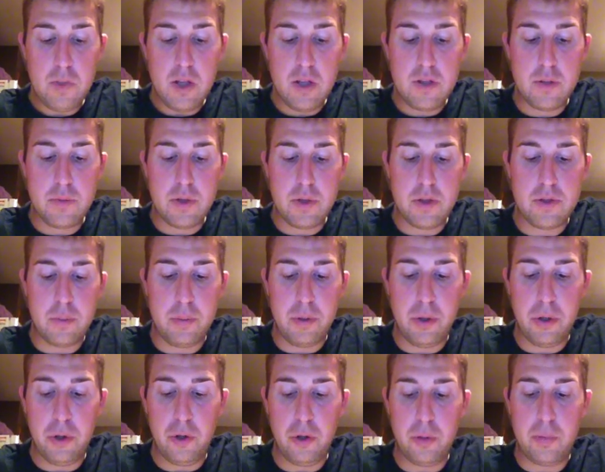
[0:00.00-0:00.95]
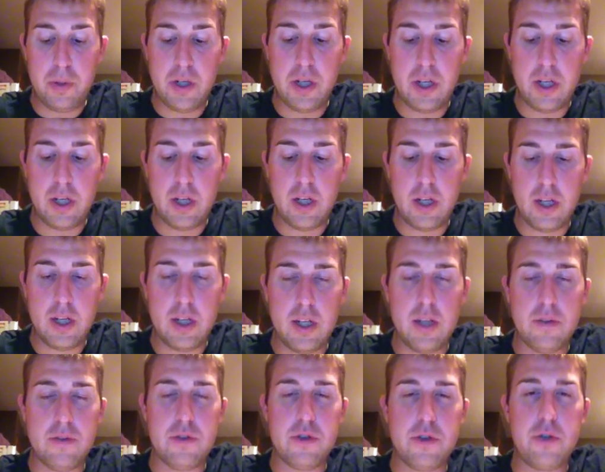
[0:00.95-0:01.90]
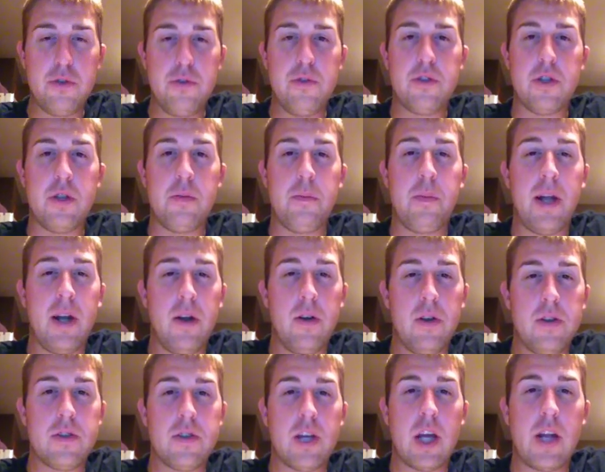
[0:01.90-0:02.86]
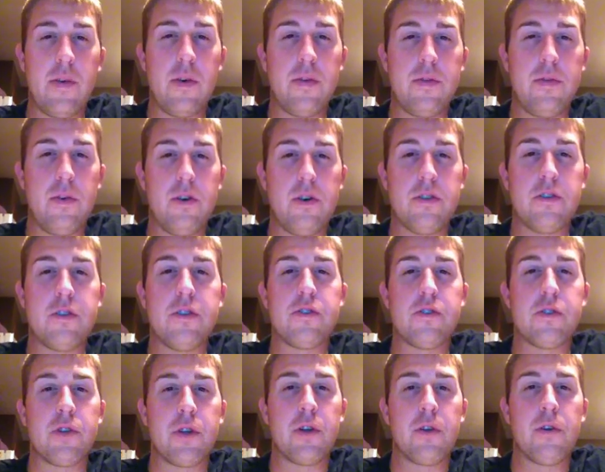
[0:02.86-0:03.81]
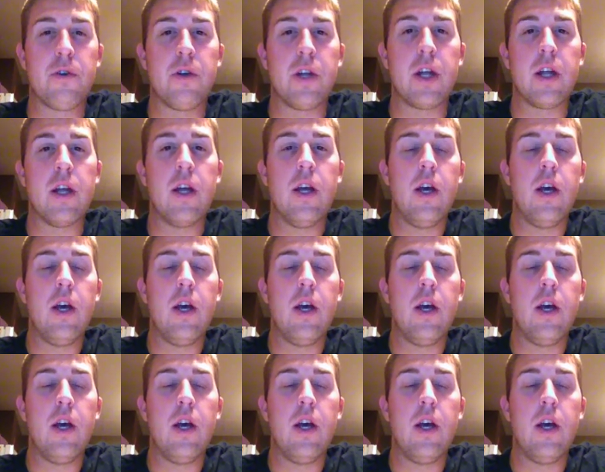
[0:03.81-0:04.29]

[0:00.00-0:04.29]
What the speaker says: sometimes ability grouping can give students and parents kind of a false sense of security.